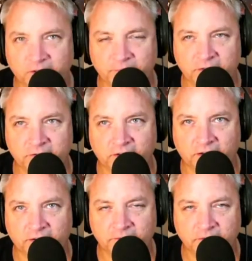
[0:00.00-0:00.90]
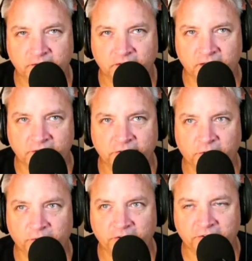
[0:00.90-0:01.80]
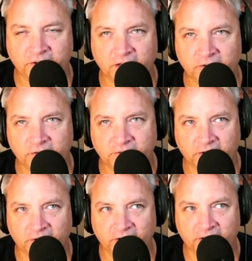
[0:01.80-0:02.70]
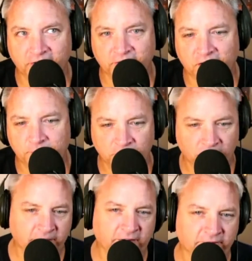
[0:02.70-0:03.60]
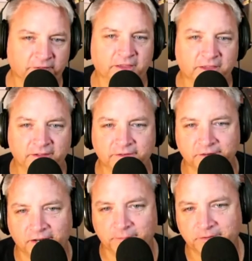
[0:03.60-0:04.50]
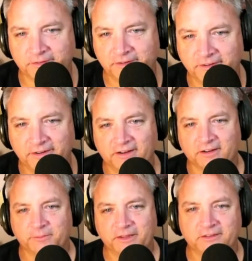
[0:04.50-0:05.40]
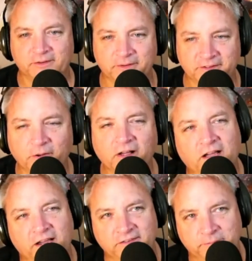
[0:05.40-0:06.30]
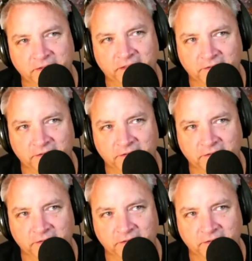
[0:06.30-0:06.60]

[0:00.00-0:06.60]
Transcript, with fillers: means even though in your video you say you're going to get in shape, you can't really get in shape because then you're not going to be the chubby. Well, I guess it could be like